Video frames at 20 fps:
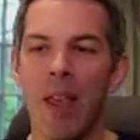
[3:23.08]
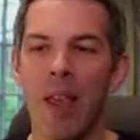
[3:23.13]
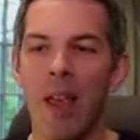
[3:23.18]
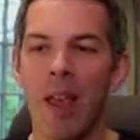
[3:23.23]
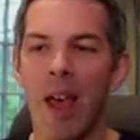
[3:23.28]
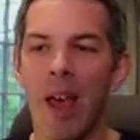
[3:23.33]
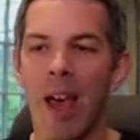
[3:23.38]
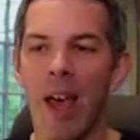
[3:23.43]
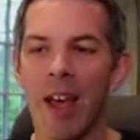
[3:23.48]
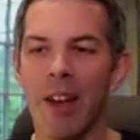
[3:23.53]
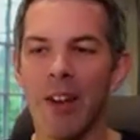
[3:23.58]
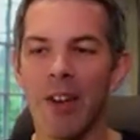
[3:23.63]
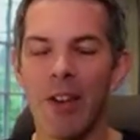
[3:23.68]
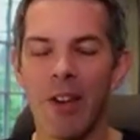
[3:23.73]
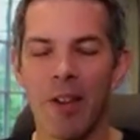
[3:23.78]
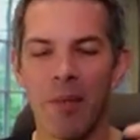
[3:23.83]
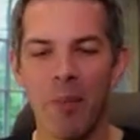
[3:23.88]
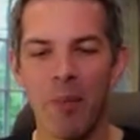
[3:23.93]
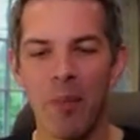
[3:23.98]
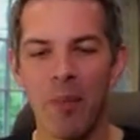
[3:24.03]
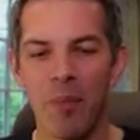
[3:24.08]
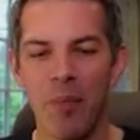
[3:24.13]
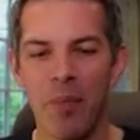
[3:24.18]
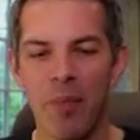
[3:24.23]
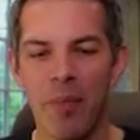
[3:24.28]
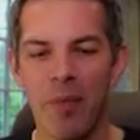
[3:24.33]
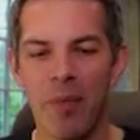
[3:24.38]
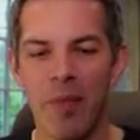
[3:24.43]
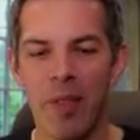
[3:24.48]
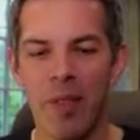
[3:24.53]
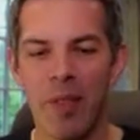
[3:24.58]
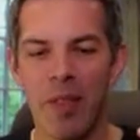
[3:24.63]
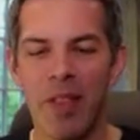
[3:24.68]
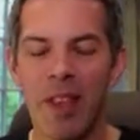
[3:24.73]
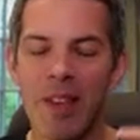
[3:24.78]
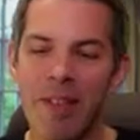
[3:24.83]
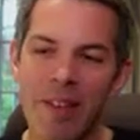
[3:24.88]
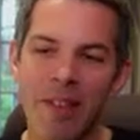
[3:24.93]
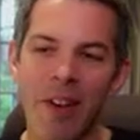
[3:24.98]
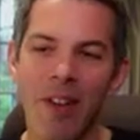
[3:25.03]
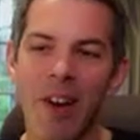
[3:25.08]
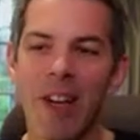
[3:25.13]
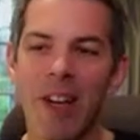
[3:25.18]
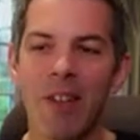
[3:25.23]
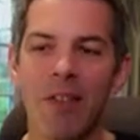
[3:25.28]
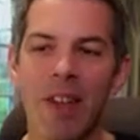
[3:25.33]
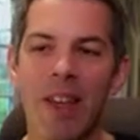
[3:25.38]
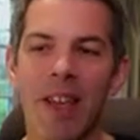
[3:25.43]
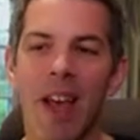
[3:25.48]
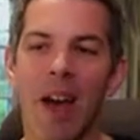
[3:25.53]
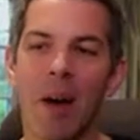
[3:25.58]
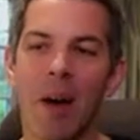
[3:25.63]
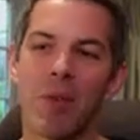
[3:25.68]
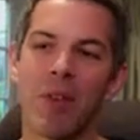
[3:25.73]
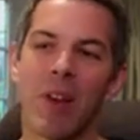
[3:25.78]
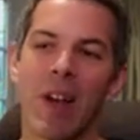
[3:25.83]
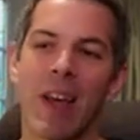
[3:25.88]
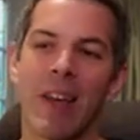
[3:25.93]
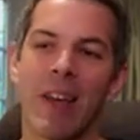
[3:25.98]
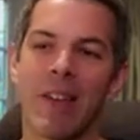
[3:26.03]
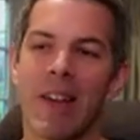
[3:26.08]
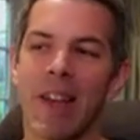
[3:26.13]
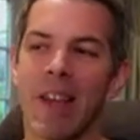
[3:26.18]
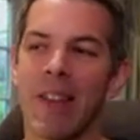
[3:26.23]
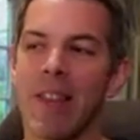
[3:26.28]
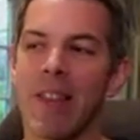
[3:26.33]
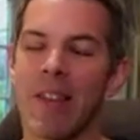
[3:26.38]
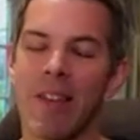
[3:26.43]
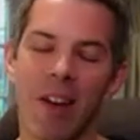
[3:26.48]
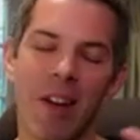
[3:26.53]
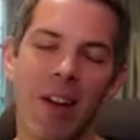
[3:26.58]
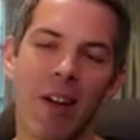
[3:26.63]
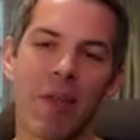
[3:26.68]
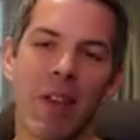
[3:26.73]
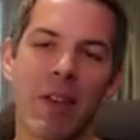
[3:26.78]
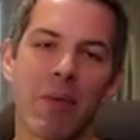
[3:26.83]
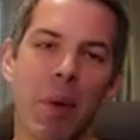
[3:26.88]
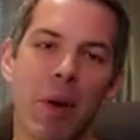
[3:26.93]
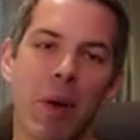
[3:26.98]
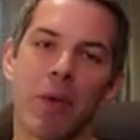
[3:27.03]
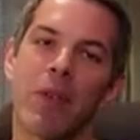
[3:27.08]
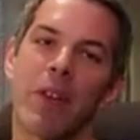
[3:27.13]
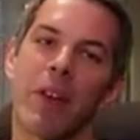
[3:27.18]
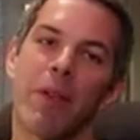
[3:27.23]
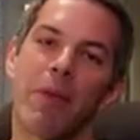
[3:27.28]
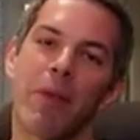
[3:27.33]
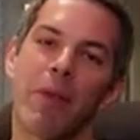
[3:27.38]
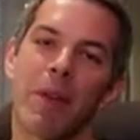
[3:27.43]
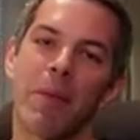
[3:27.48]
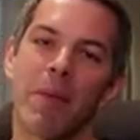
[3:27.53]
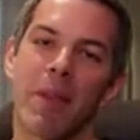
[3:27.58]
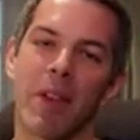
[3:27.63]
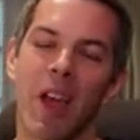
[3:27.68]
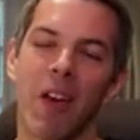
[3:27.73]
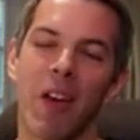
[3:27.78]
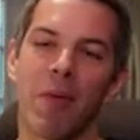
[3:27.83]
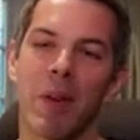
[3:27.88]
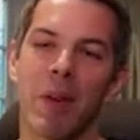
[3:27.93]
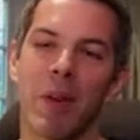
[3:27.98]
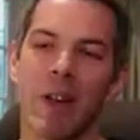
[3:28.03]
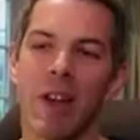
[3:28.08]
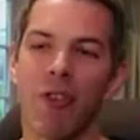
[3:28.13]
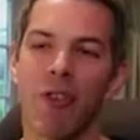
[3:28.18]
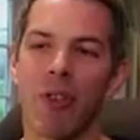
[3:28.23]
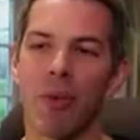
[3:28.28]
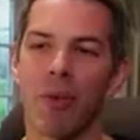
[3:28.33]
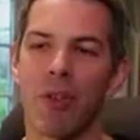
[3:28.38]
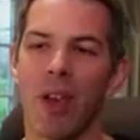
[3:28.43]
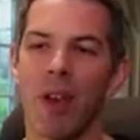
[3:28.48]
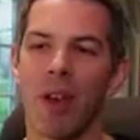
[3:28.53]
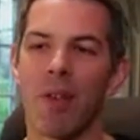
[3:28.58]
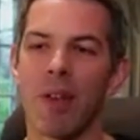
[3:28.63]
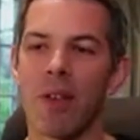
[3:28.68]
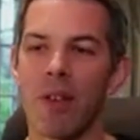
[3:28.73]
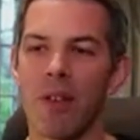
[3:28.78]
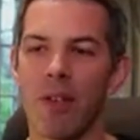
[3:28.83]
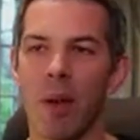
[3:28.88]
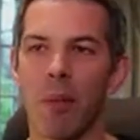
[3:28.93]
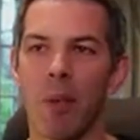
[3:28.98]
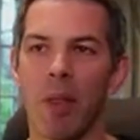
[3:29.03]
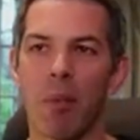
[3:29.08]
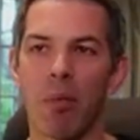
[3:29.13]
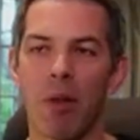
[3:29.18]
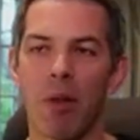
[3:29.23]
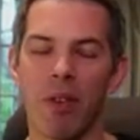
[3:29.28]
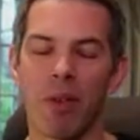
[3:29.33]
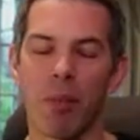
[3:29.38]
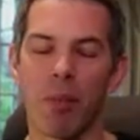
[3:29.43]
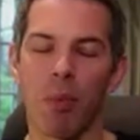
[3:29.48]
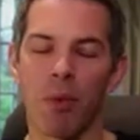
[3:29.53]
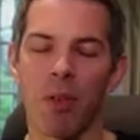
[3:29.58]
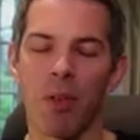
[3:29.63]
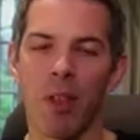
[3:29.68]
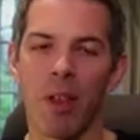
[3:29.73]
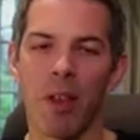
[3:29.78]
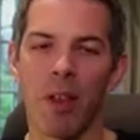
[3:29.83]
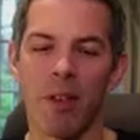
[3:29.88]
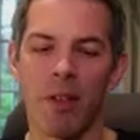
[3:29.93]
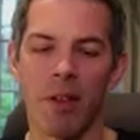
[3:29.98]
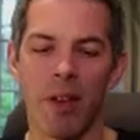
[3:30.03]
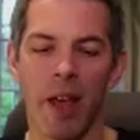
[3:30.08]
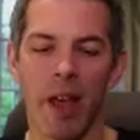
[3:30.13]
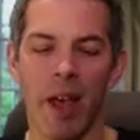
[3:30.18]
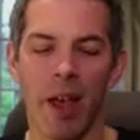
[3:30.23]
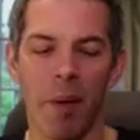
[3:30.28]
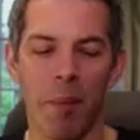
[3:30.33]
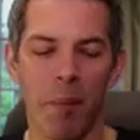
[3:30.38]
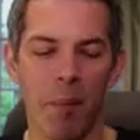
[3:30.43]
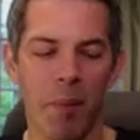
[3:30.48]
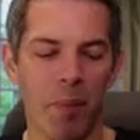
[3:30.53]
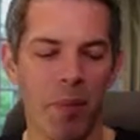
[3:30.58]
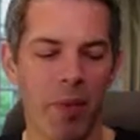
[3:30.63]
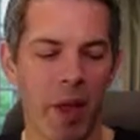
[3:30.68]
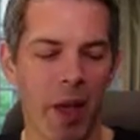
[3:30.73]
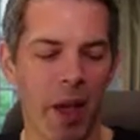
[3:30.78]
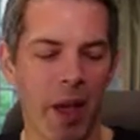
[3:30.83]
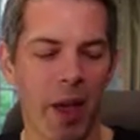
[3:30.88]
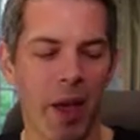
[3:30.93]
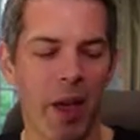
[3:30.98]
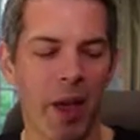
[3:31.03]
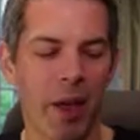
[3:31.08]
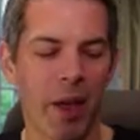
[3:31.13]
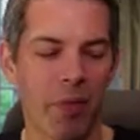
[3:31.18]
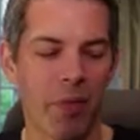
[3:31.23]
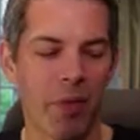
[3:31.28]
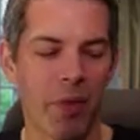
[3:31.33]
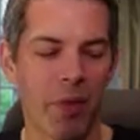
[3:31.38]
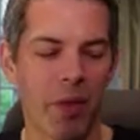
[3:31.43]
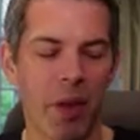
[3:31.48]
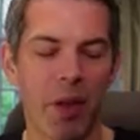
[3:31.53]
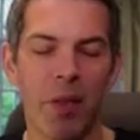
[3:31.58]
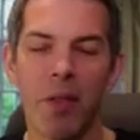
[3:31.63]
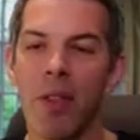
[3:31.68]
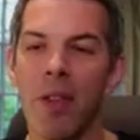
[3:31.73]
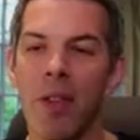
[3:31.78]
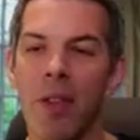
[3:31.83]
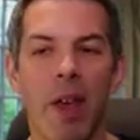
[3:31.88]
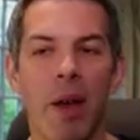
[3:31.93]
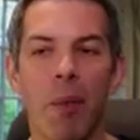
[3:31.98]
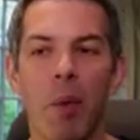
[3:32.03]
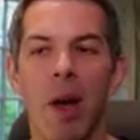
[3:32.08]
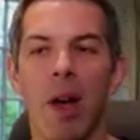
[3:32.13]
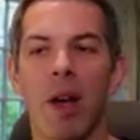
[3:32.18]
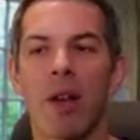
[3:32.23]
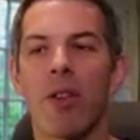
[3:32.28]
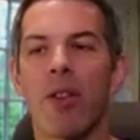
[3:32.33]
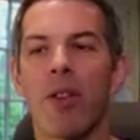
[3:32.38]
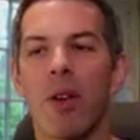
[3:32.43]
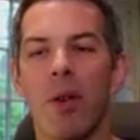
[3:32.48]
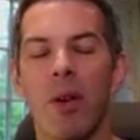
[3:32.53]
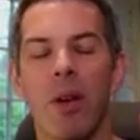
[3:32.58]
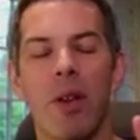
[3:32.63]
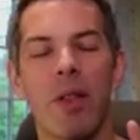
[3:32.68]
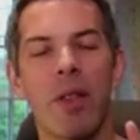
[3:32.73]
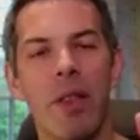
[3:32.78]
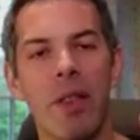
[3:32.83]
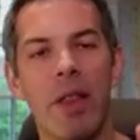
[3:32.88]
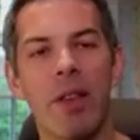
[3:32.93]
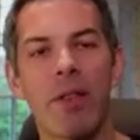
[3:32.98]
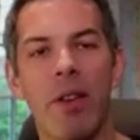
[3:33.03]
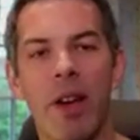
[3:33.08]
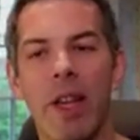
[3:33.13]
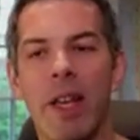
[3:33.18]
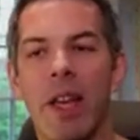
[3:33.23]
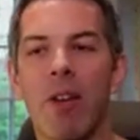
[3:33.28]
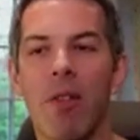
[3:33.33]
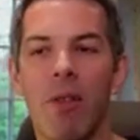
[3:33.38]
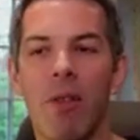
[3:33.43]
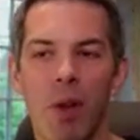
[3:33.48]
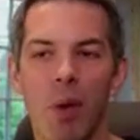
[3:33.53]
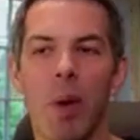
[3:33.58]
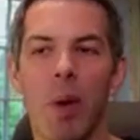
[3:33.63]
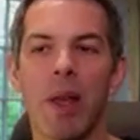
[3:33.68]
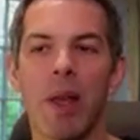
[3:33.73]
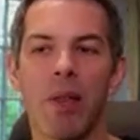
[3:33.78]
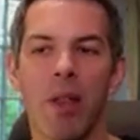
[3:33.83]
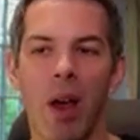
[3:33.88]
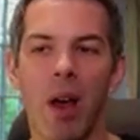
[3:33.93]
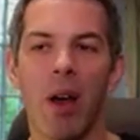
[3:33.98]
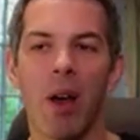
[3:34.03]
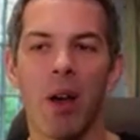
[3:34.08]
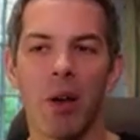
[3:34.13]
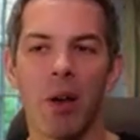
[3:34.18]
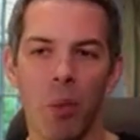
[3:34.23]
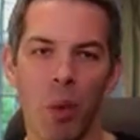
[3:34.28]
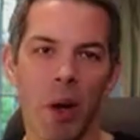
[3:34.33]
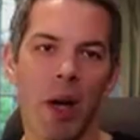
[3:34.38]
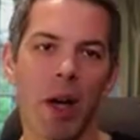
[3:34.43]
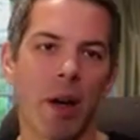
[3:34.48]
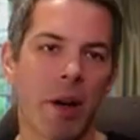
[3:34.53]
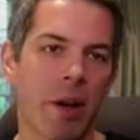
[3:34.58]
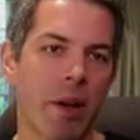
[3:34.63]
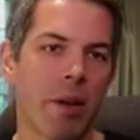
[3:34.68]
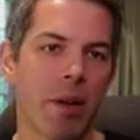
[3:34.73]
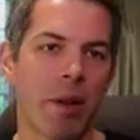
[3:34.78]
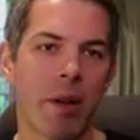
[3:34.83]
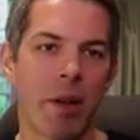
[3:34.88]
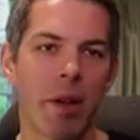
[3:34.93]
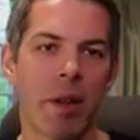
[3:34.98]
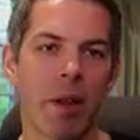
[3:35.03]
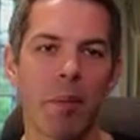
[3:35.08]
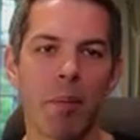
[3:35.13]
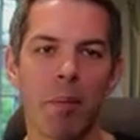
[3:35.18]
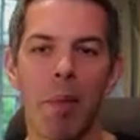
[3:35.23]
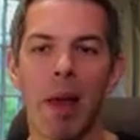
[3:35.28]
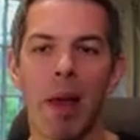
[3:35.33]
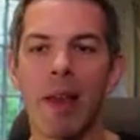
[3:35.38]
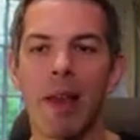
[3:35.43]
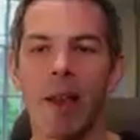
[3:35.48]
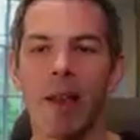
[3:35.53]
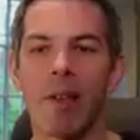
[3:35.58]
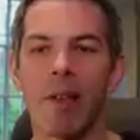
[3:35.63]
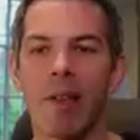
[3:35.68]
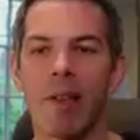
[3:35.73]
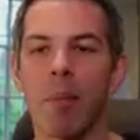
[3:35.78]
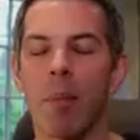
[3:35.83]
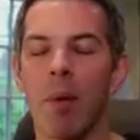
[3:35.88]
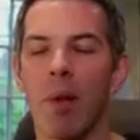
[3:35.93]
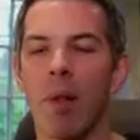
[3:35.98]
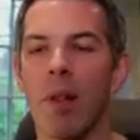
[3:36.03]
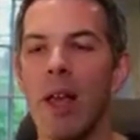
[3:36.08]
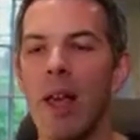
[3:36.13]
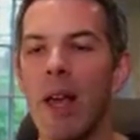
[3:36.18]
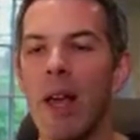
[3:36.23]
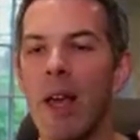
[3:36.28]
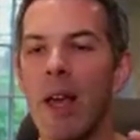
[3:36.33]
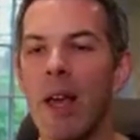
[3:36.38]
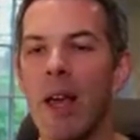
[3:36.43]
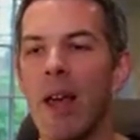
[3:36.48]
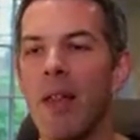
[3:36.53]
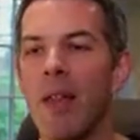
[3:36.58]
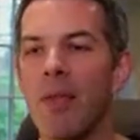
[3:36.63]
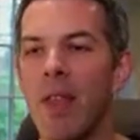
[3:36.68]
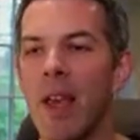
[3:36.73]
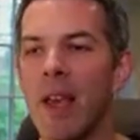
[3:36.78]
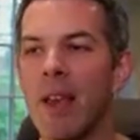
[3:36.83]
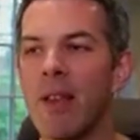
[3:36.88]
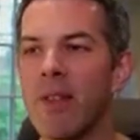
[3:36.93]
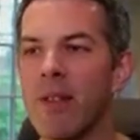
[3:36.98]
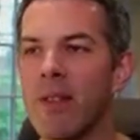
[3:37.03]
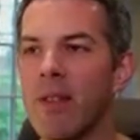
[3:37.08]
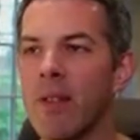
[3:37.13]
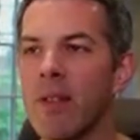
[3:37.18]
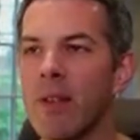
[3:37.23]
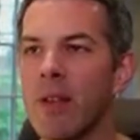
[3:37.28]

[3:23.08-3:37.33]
and this is kind of encapsulated in this. I love this poster from Government Digital Service and some of the principles that that they work to, in this idea of doing the hard work to make it simple. This,